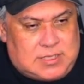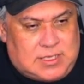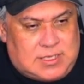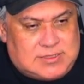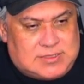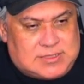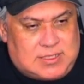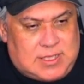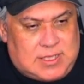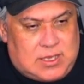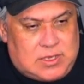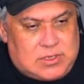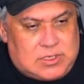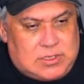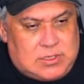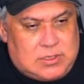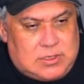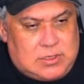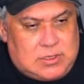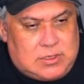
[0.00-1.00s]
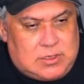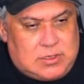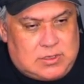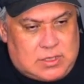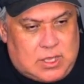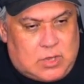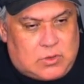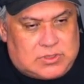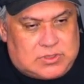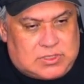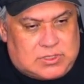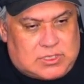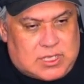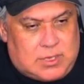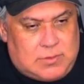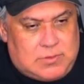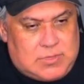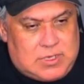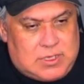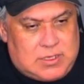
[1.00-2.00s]
allow it to
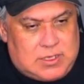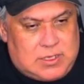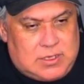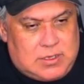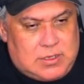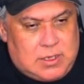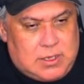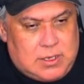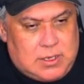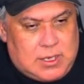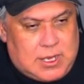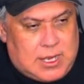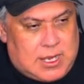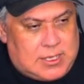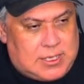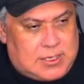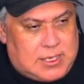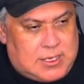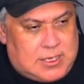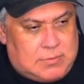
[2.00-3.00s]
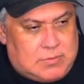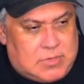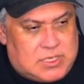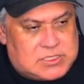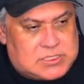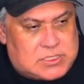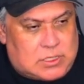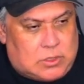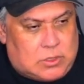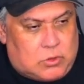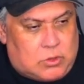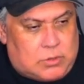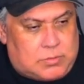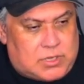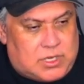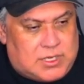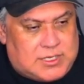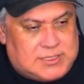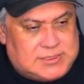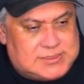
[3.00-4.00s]
come in at a much lower
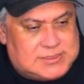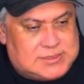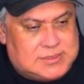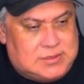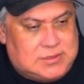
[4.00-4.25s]
price.